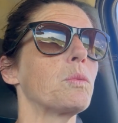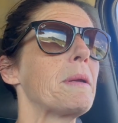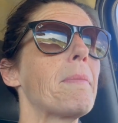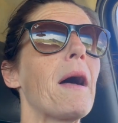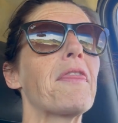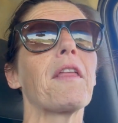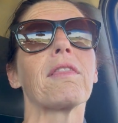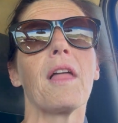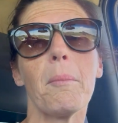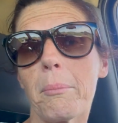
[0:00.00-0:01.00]
We bought the
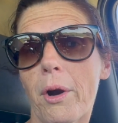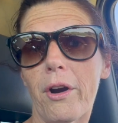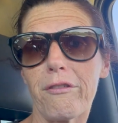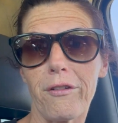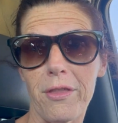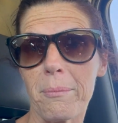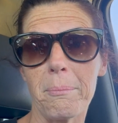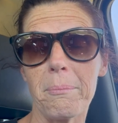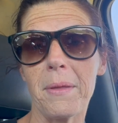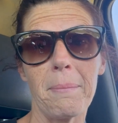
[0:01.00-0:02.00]
lumber for the
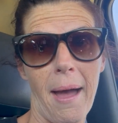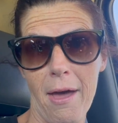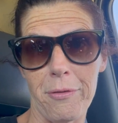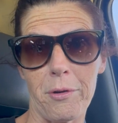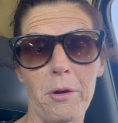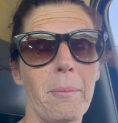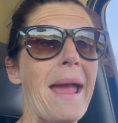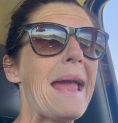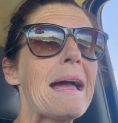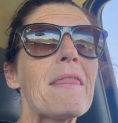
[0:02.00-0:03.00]
bathroom
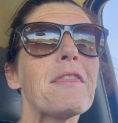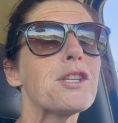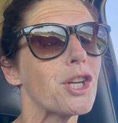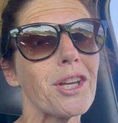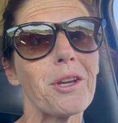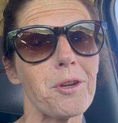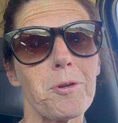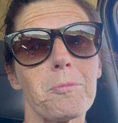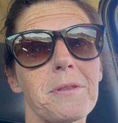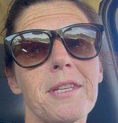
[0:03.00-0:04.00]
and the chicken
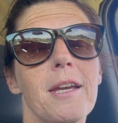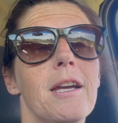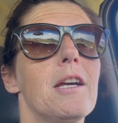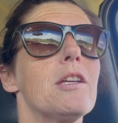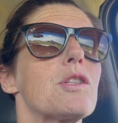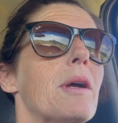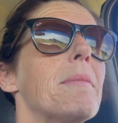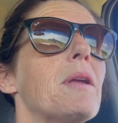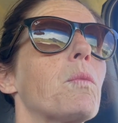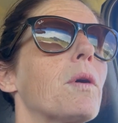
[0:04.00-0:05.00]
coops. So, I
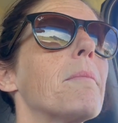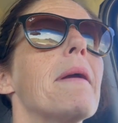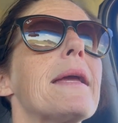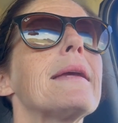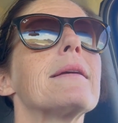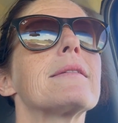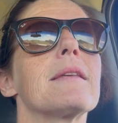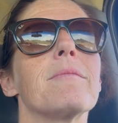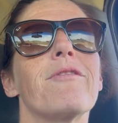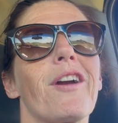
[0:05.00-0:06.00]
mean, we're making
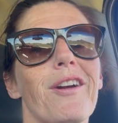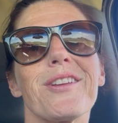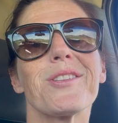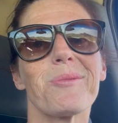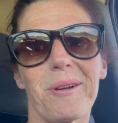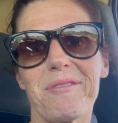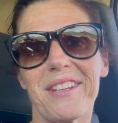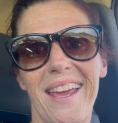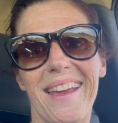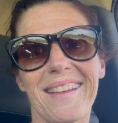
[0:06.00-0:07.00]
some very
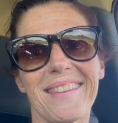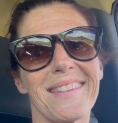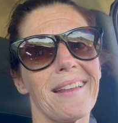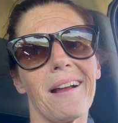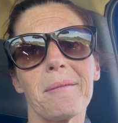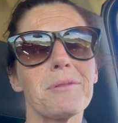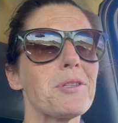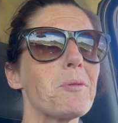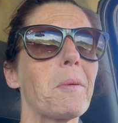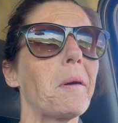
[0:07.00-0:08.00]
swift gains that I'm
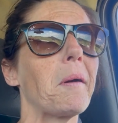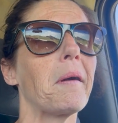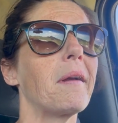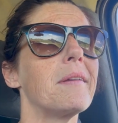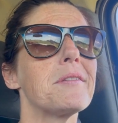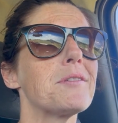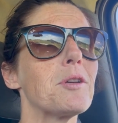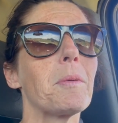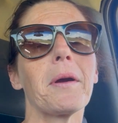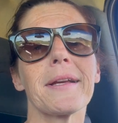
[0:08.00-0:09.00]
super,
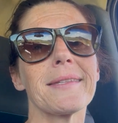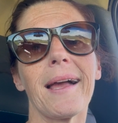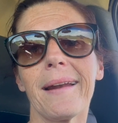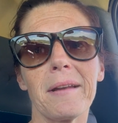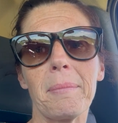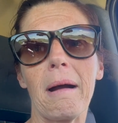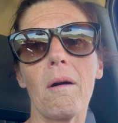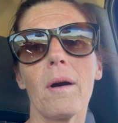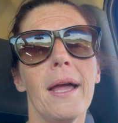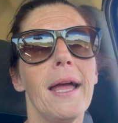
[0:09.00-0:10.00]
super excited
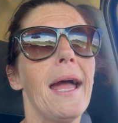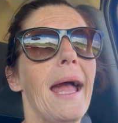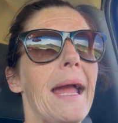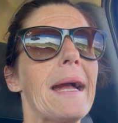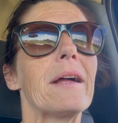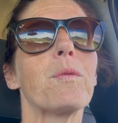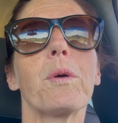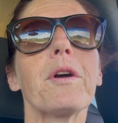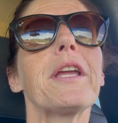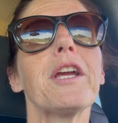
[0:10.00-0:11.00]
about. And
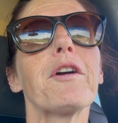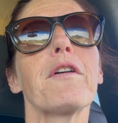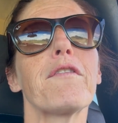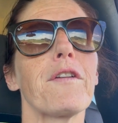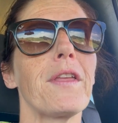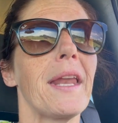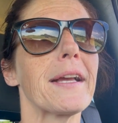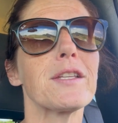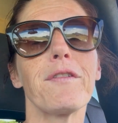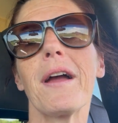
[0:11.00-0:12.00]
we're here for the
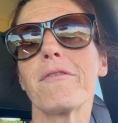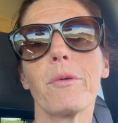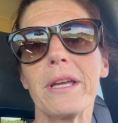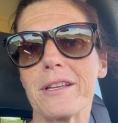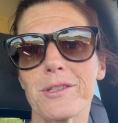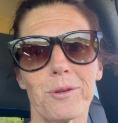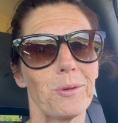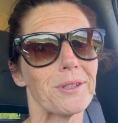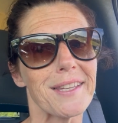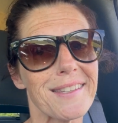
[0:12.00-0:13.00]
next 5 weeks.
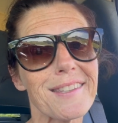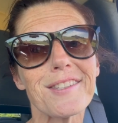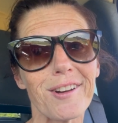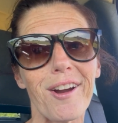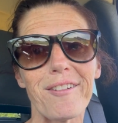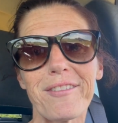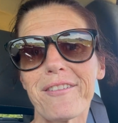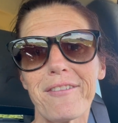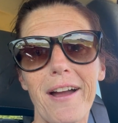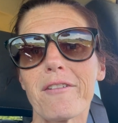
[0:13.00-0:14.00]
School doesn't start for
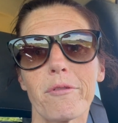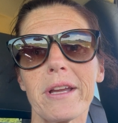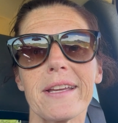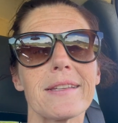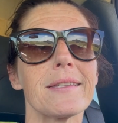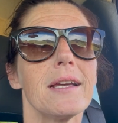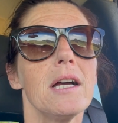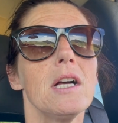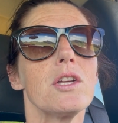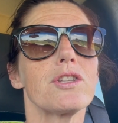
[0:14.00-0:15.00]
5 weeks.
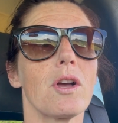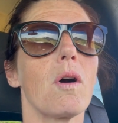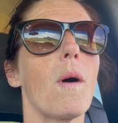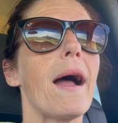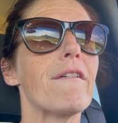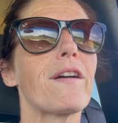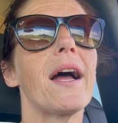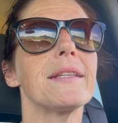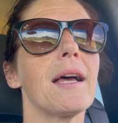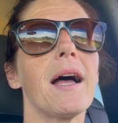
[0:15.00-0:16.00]
So I've
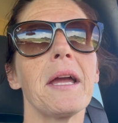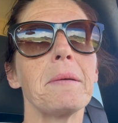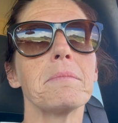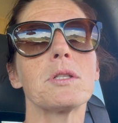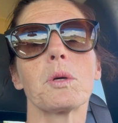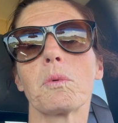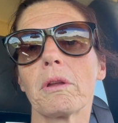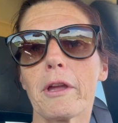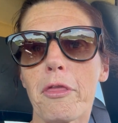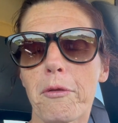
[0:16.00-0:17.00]
got time to
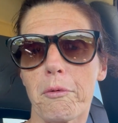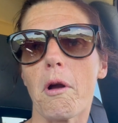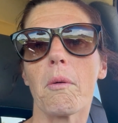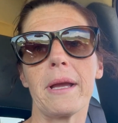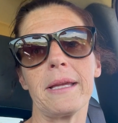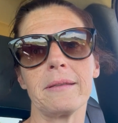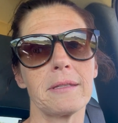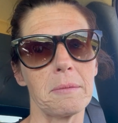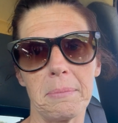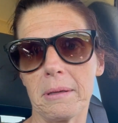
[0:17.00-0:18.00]
really throw
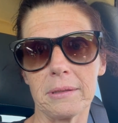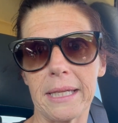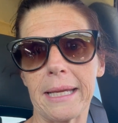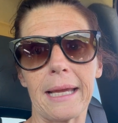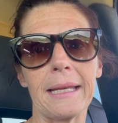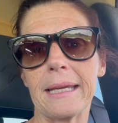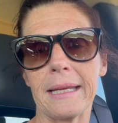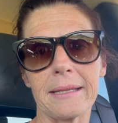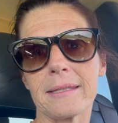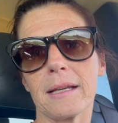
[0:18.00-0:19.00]
into building and
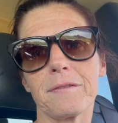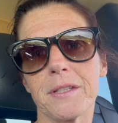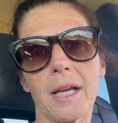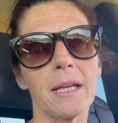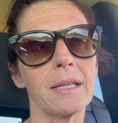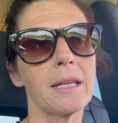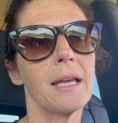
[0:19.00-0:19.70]
getting stuff done.